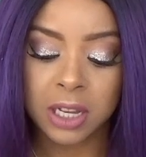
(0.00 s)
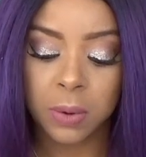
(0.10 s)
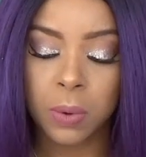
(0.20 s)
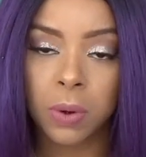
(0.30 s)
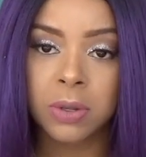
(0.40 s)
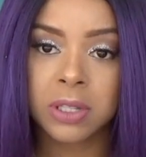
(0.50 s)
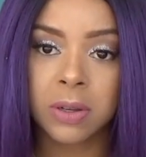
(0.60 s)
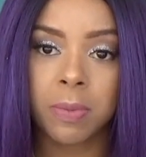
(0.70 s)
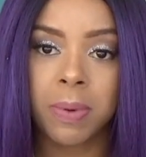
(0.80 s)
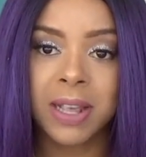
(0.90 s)
Equal
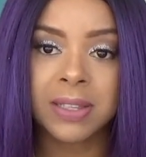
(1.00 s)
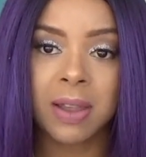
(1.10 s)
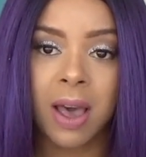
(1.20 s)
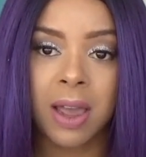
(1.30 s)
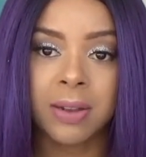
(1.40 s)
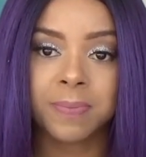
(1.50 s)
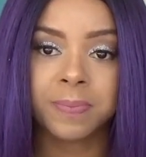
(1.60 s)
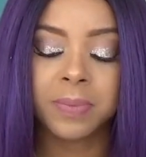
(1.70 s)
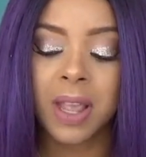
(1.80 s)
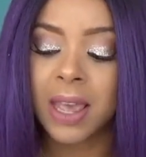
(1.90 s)
Silk Base line.
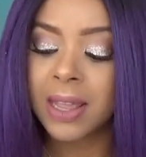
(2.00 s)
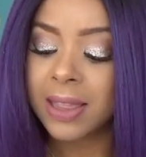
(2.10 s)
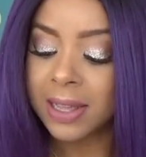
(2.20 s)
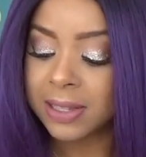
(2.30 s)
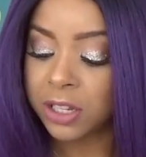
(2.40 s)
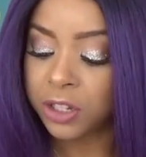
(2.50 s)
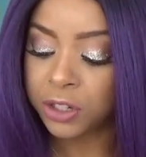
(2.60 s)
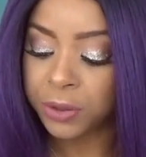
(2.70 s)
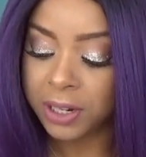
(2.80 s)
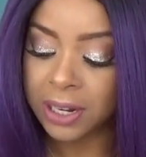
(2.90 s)
This is
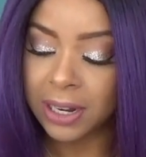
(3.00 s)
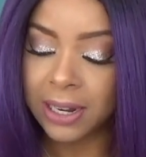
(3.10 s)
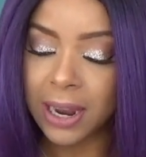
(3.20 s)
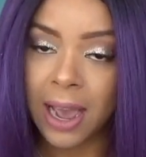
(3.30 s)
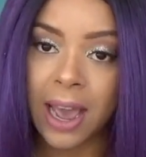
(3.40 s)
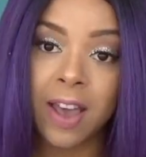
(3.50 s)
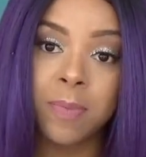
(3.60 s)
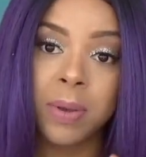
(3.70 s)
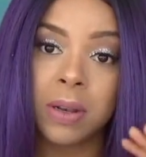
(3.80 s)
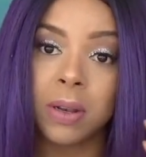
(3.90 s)
Trinity. I
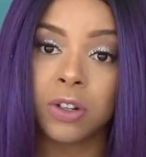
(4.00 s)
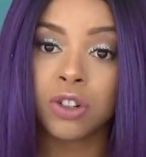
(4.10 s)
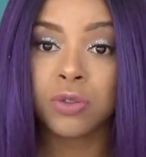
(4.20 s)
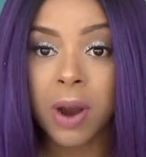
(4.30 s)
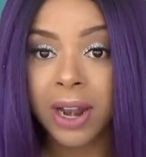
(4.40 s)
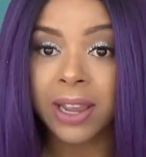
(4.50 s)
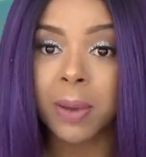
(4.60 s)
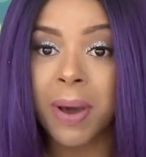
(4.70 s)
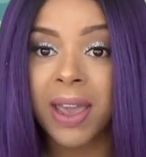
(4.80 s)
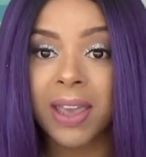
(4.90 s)
have been trying to
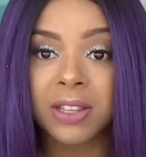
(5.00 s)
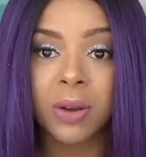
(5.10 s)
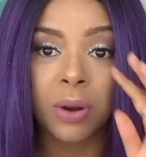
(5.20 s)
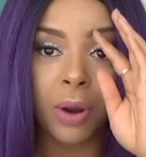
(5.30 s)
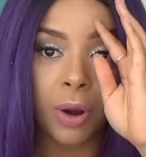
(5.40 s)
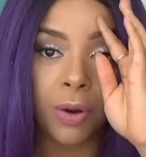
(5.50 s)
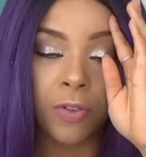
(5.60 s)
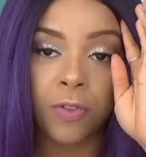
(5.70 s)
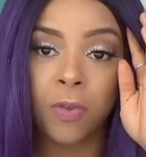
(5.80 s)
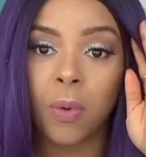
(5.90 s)
get my hands on her
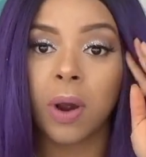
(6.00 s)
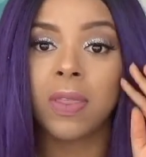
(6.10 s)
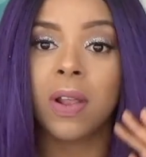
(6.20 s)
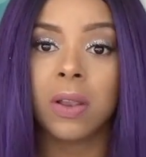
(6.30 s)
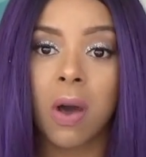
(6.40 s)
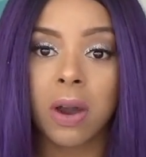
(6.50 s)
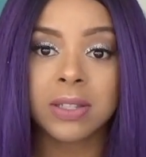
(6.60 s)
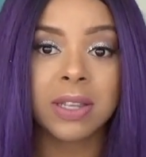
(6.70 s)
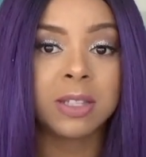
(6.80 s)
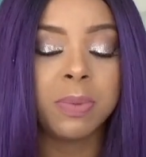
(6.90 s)
for the
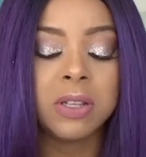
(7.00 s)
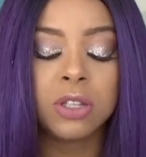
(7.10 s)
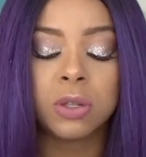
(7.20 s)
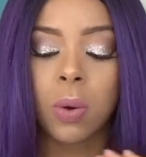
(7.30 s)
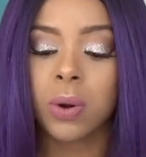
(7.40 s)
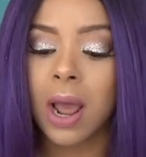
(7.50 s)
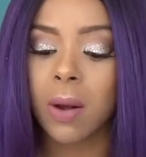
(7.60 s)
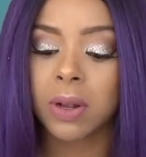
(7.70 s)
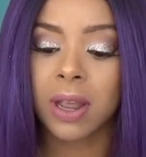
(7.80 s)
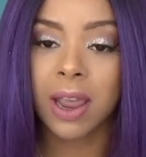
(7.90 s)
longest. It's been sold
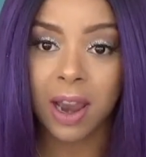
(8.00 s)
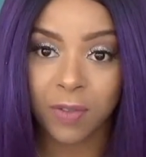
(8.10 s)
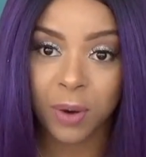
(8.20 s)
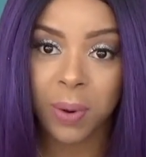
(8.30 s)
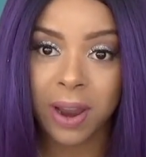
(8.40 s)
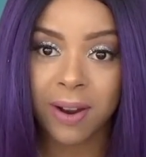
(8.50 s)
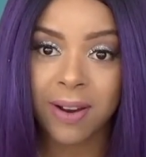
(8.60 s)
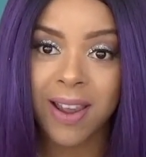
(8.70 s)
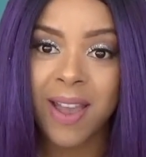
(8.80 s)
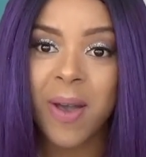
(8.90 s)
out
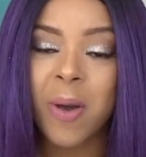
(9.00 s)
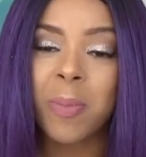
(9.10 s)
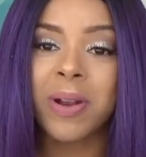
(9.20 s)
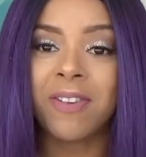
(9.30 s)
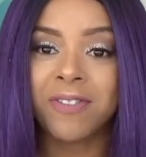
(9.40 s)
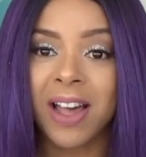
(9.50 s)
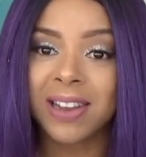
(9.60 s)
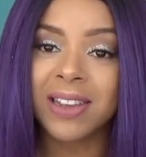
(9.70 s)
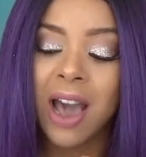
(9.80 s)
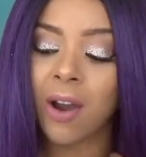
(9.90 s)
everywhere, but I
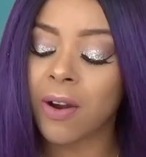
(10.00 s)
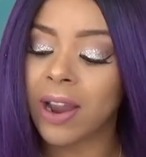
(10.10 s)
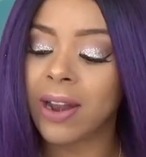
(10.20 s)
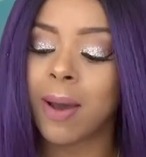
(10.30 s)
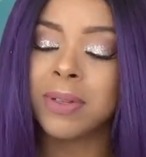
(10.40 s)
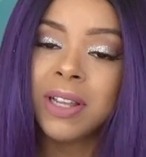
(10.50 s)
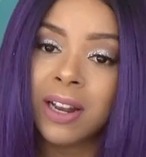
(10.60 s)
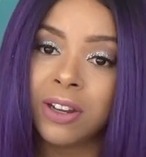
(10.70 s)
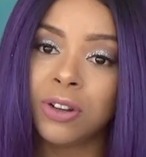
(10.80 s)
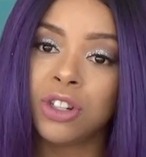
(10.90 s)
finally got her and I'm
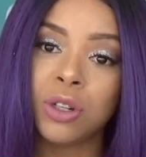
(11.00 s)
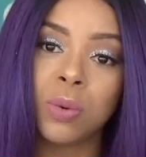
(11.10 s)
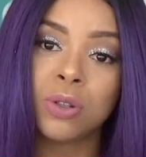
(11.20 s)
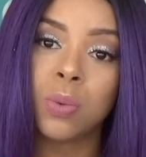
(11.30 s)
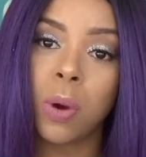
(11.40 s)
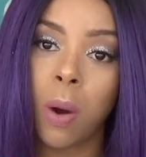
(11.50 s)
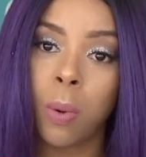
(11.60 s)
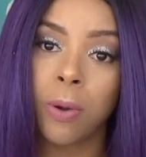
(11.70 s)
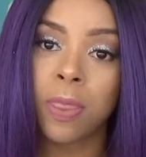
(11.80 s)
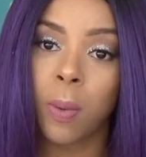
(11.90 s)
telling you she was well
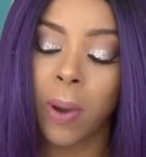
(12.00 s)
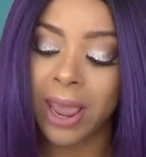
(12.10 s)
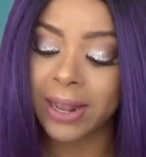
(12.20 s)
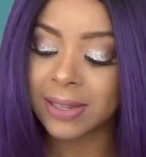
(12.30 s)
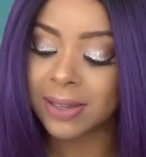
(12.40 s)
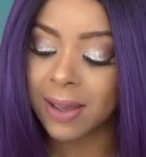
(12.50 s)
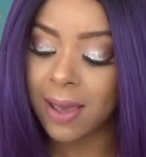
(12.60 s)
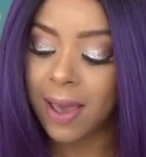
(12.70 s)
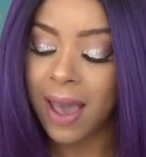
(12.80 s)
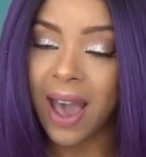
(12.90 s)
worth the wait.
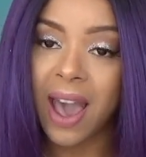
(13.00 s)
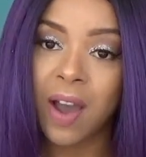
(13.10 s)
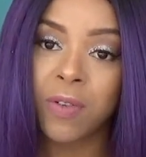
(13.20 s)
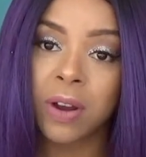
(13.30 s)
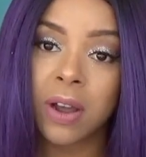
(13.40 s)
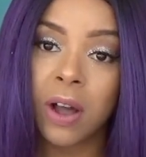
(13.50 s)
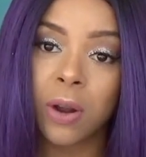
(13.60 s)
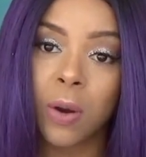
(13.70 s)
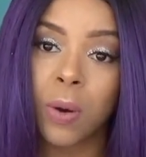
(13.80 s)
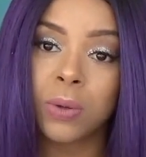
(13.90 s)
I have her in
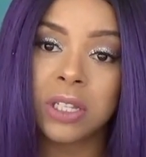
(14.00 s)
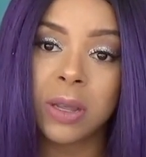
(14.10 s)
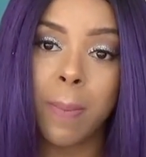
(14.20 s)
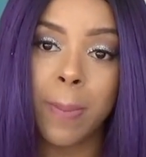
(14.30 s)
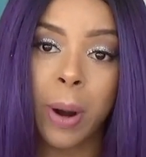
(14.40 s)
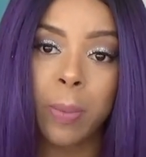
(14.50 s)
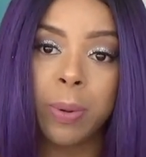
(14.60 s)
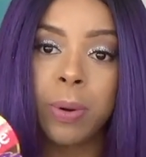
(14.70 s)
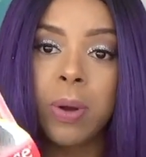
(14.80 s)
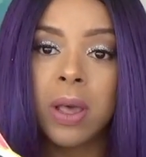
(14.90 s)
color
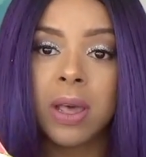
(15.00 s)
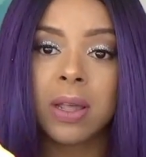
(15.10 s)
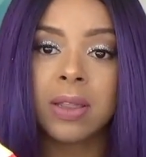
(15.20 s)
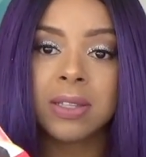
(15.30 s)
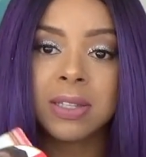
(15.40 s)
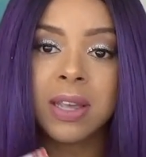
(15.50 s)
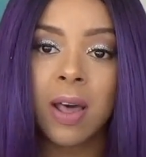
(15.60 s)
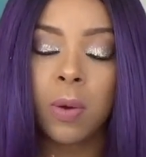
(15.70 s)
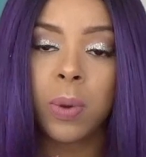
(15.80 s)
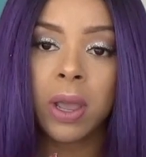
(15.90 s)
OTPURPLE. This is
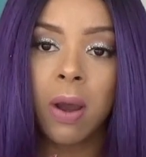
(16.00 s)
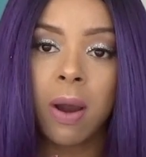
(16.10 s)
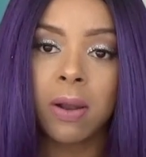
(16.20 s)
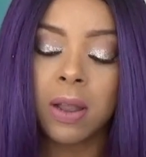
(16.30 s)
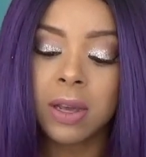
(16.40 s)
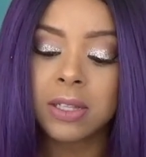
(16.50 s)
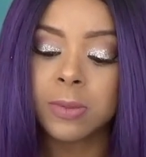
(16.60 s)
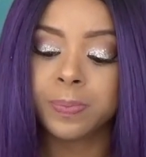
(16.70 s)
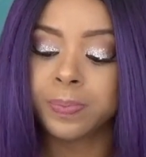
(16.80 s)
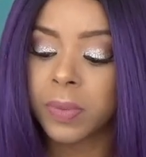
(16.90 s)
how the wig card looks.